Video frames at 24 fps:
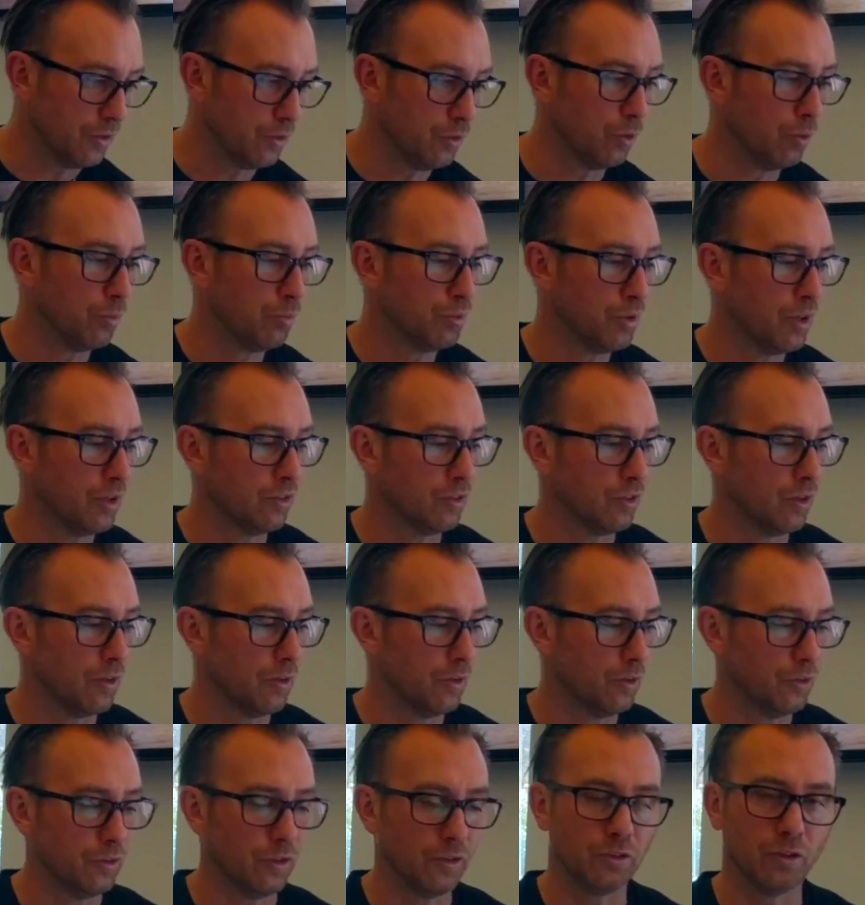to impress
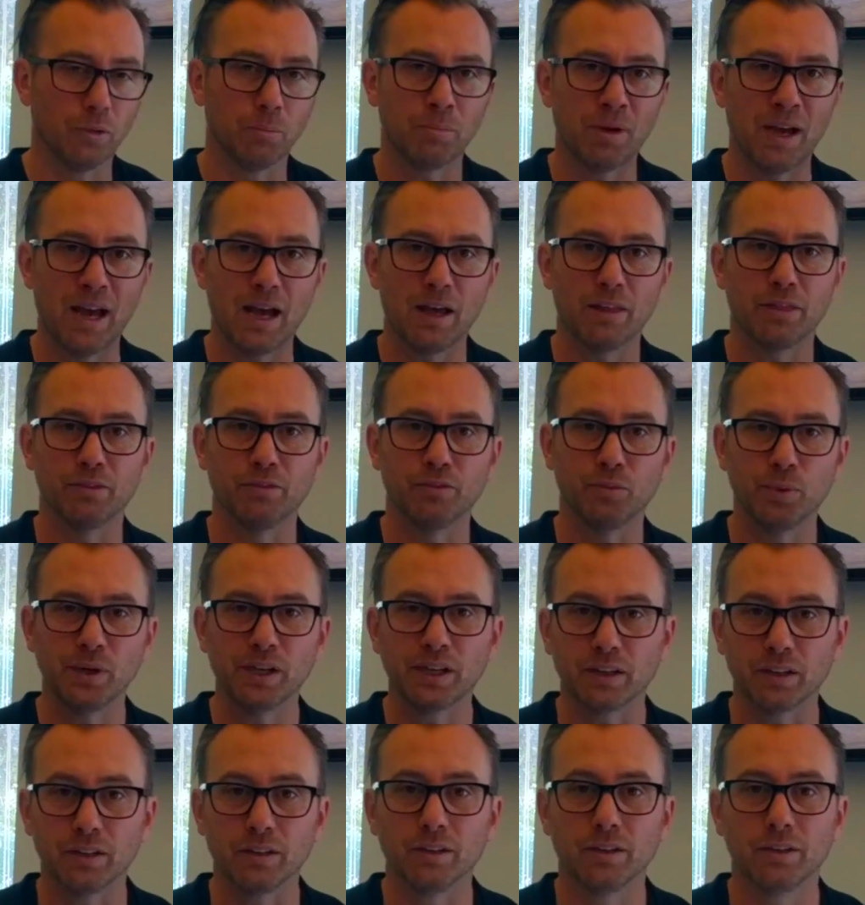others, is a path of
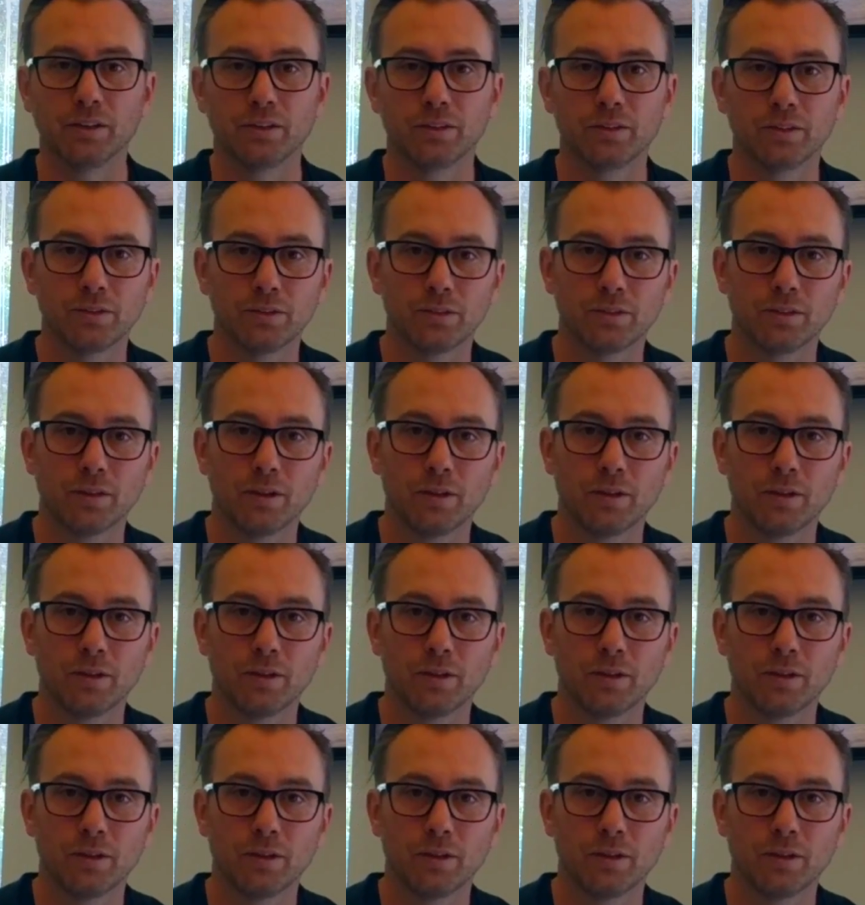wickedness.